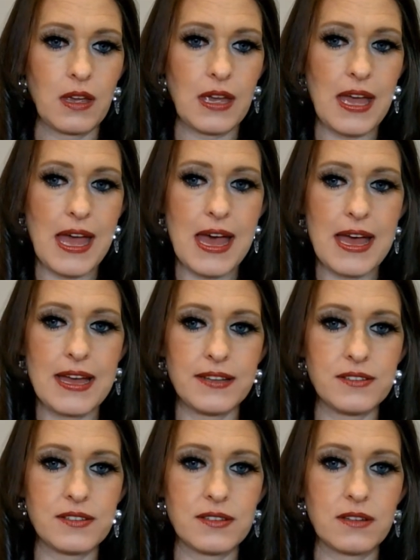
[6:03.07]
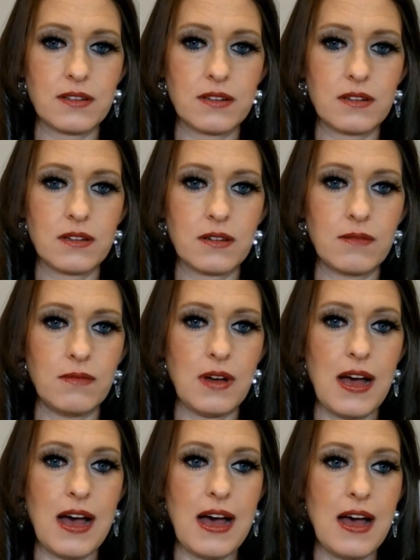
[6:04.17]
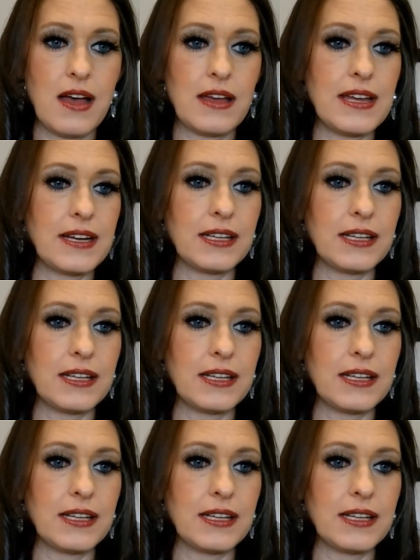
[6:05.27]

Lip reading: and it